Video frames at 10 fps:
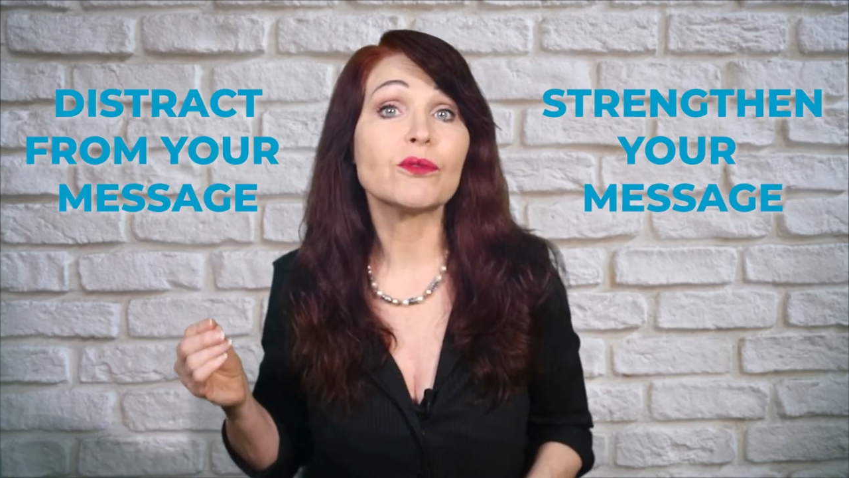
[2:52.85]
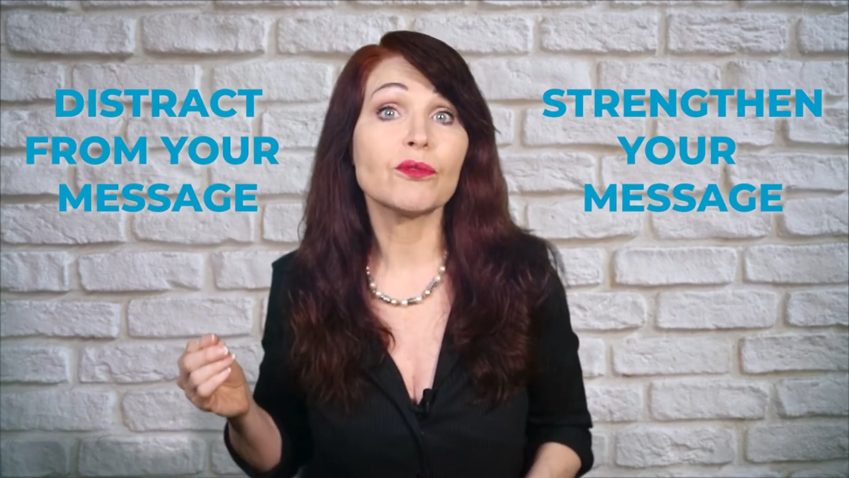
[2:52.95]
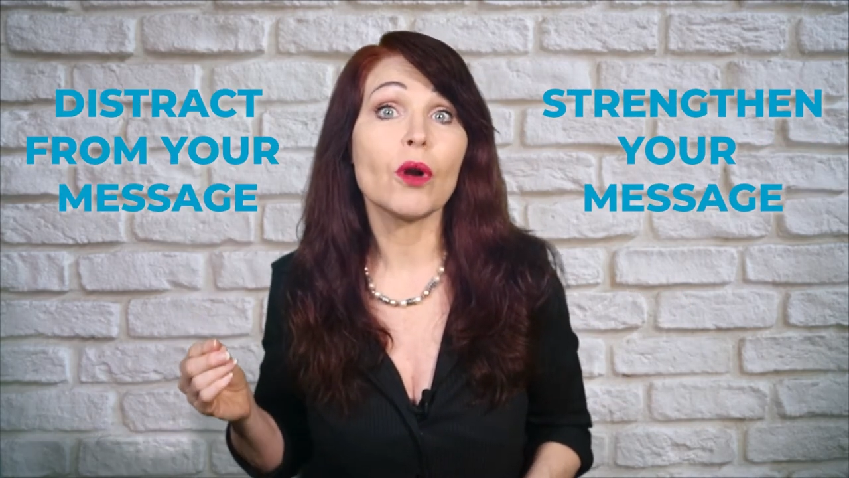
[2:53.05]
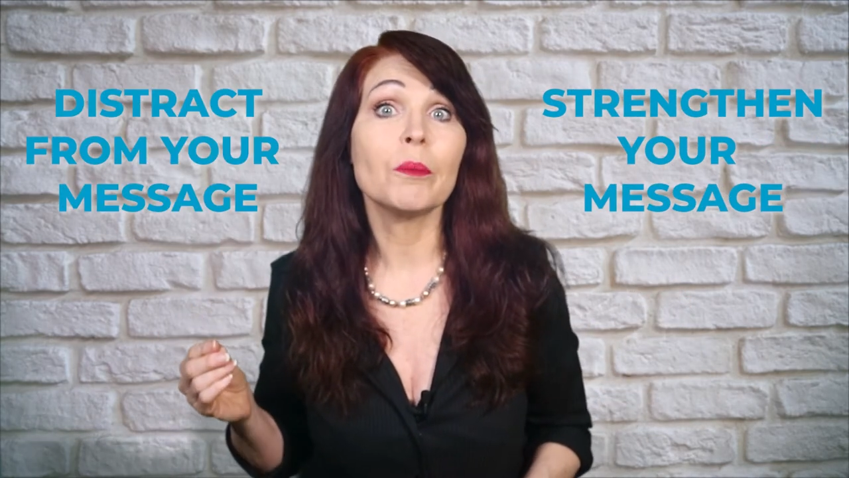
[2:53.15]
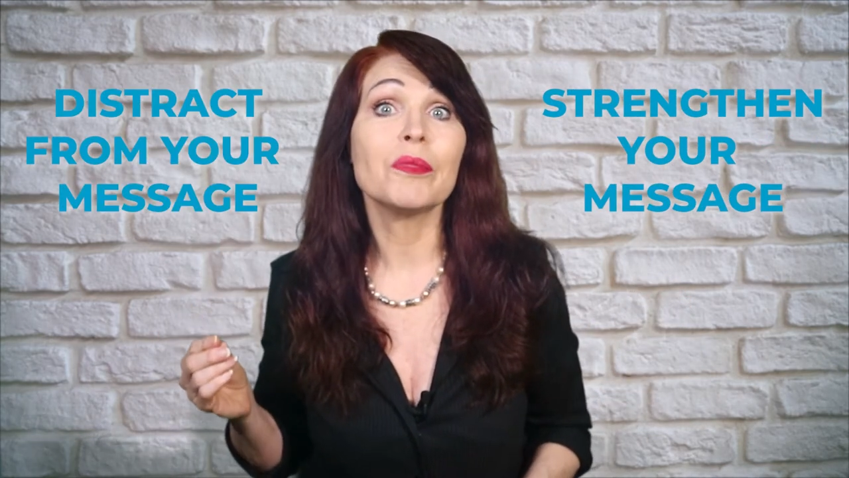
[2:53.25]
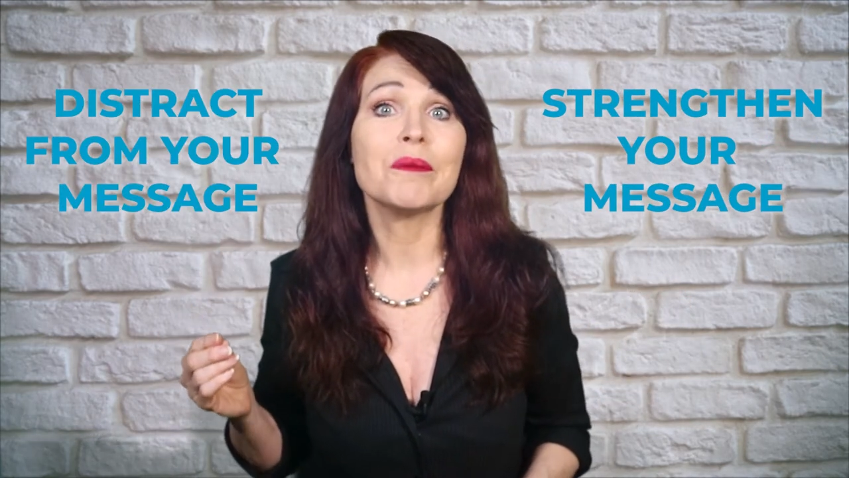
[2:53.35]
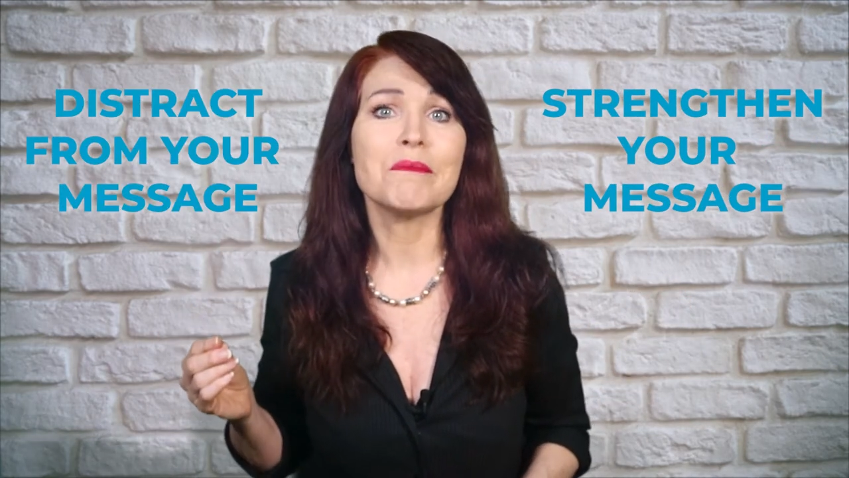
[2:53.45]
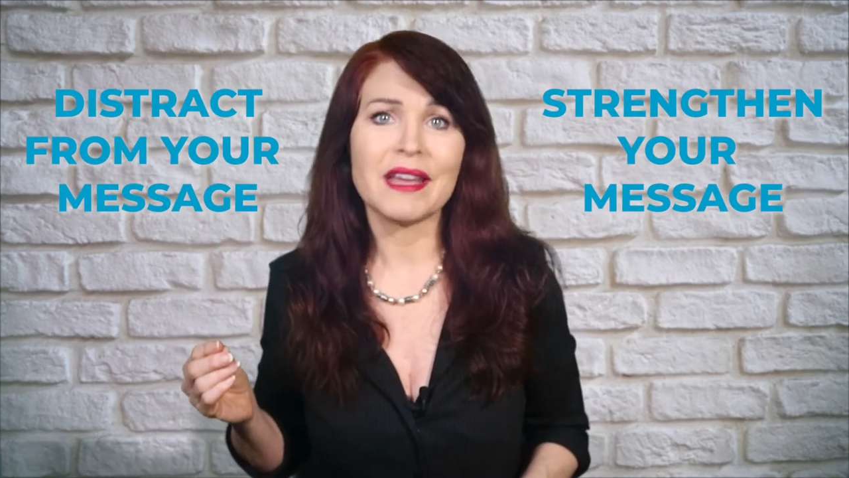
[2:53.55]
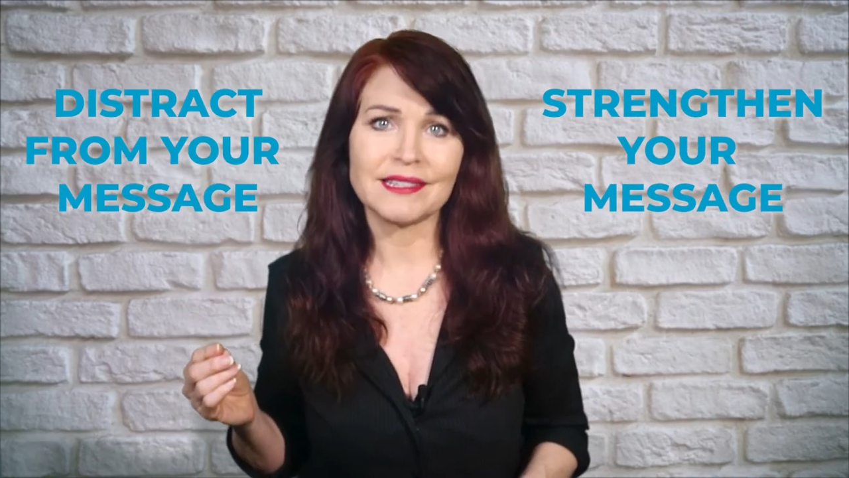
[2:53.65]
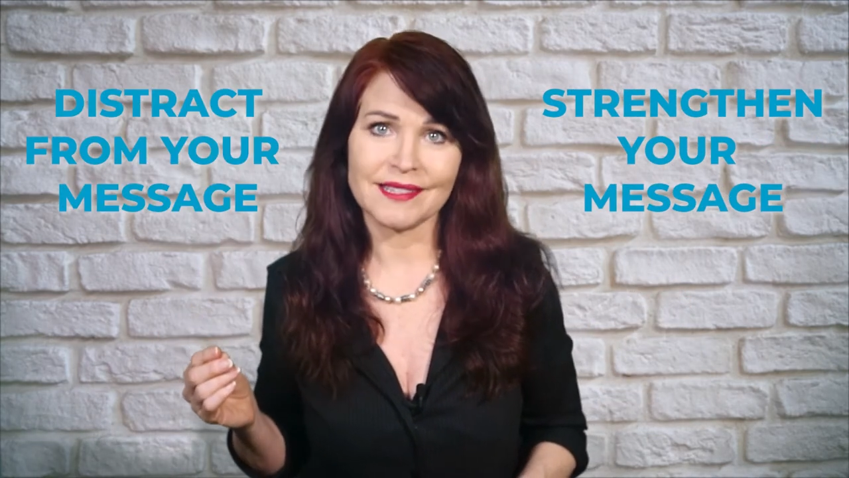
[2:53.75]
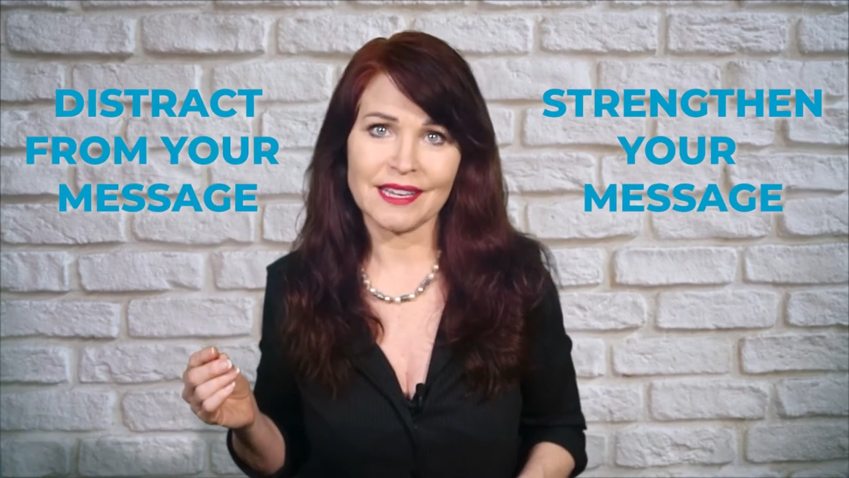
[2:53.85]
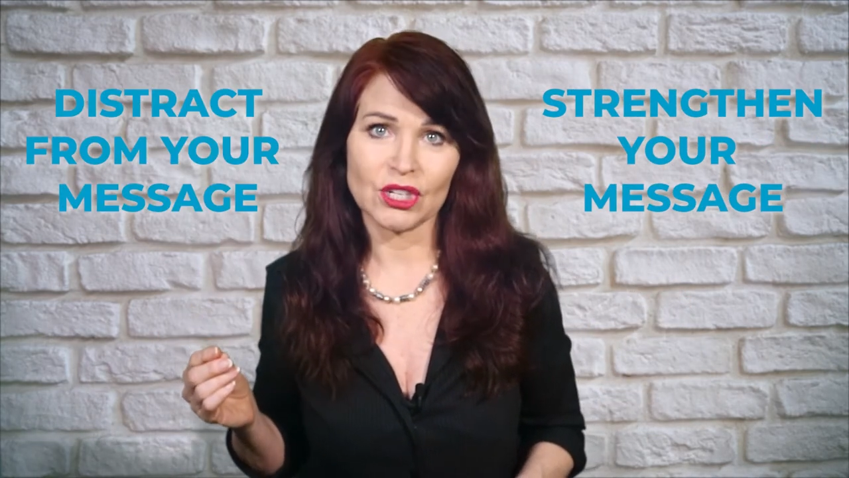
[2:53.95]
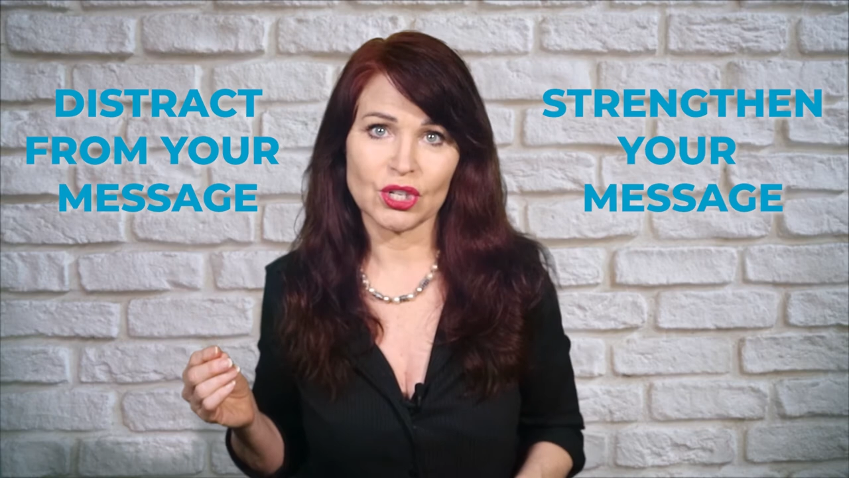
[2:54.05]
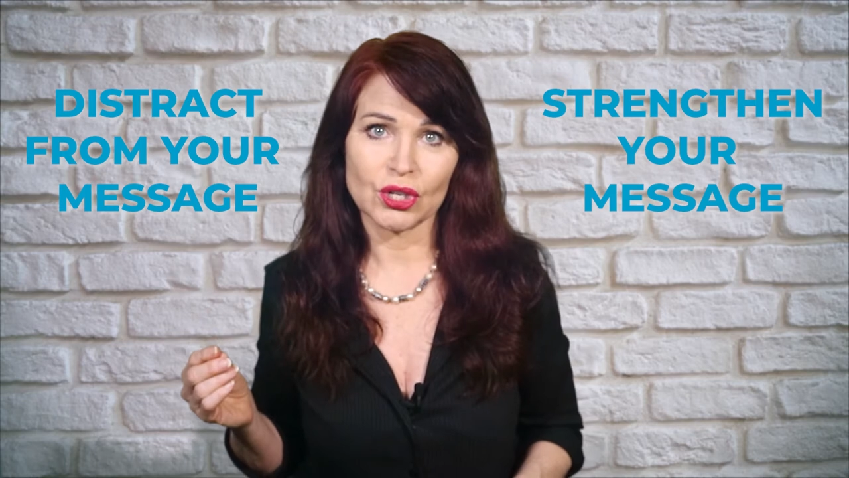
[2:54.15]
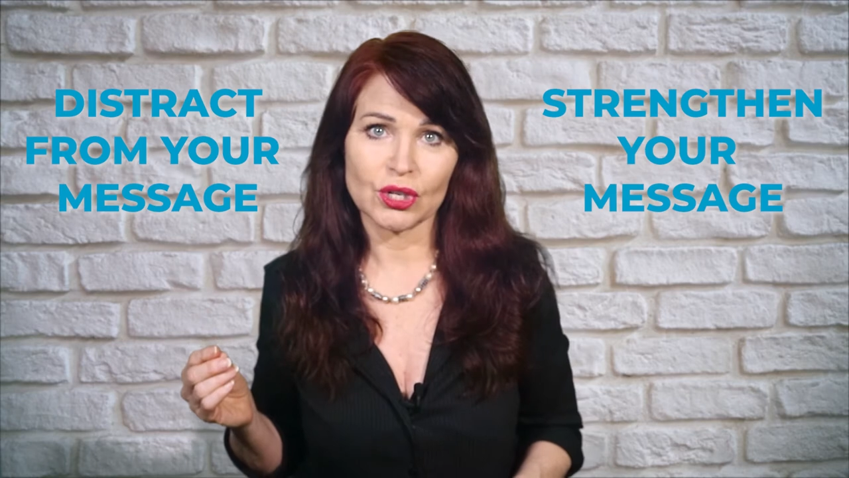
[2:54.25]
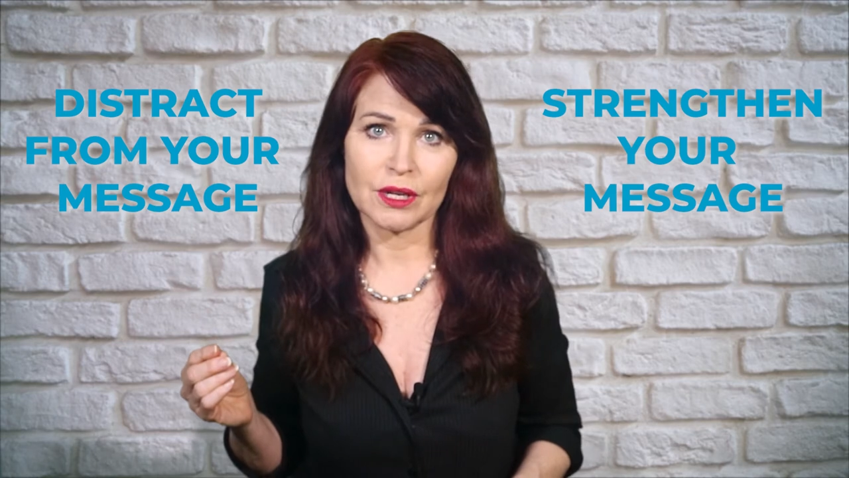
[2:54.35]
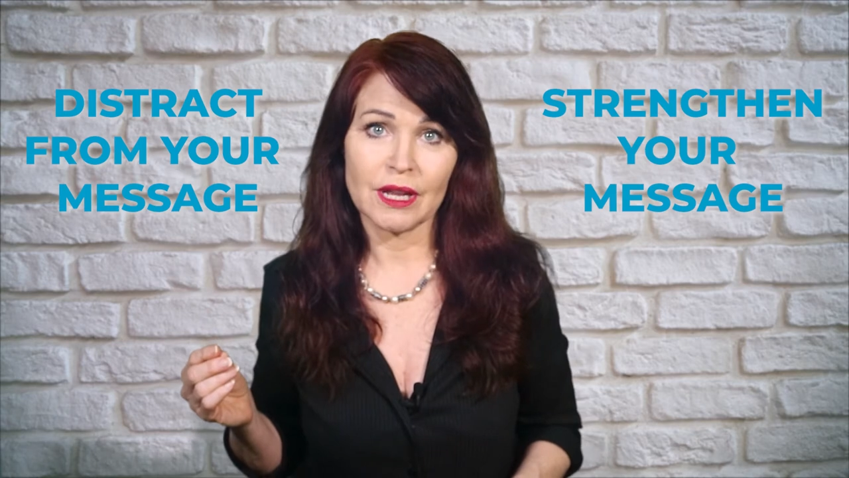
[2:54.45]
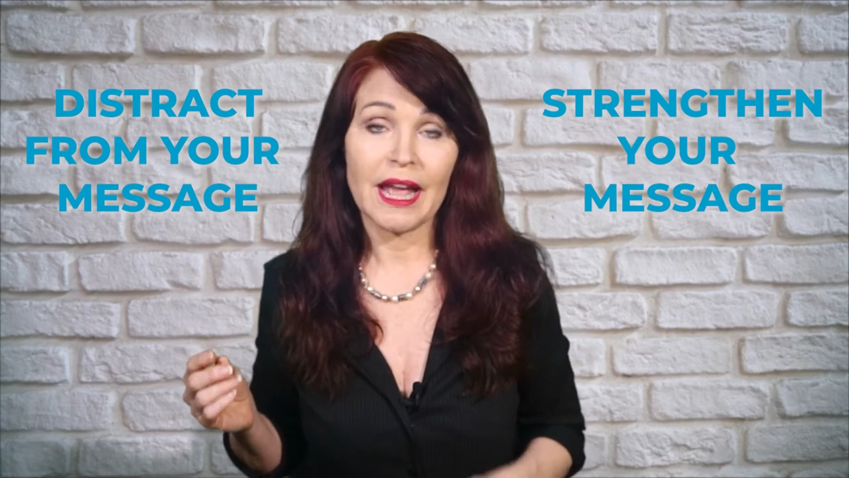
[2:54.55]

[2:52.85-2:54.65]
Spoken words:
from the message.